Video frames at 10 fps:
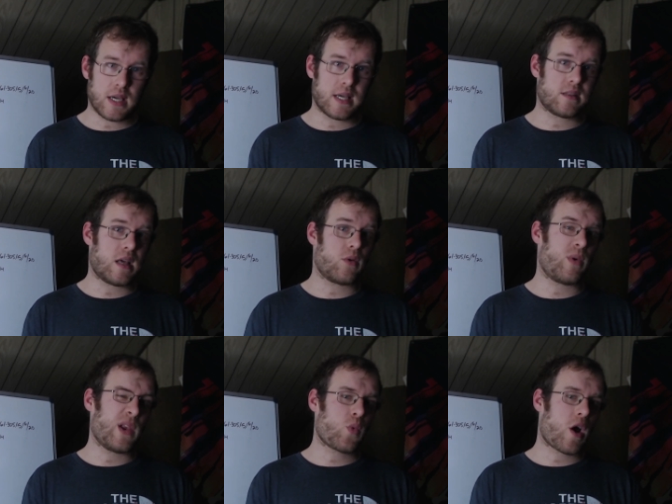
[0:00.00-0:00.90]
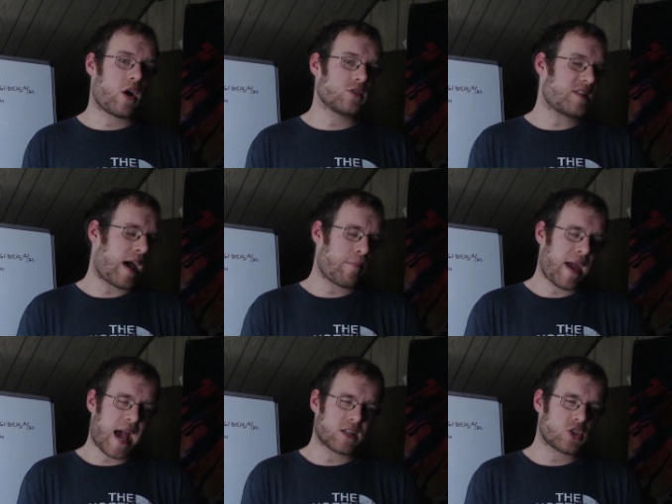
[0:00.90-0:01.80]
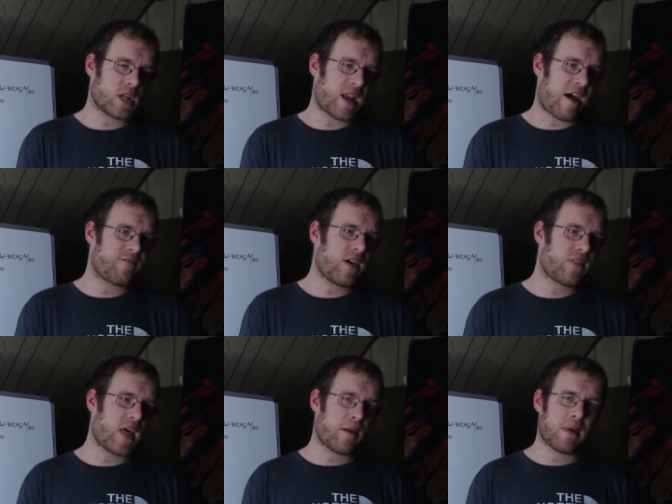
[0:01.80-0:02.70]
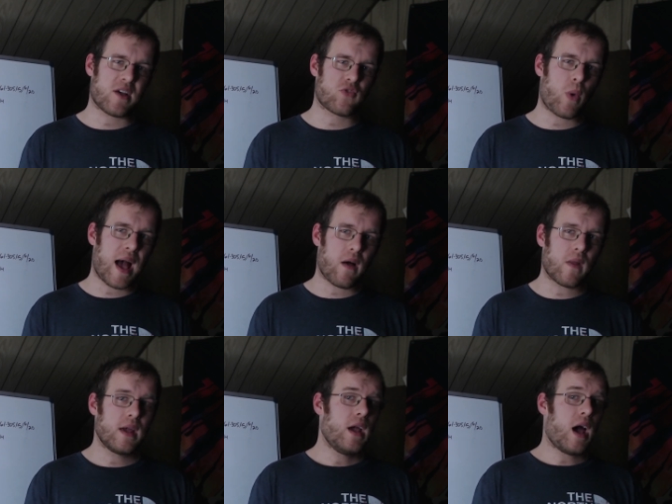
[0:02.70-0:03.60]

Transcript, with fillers: it didn't win Worlds. That patch did not fit them as well.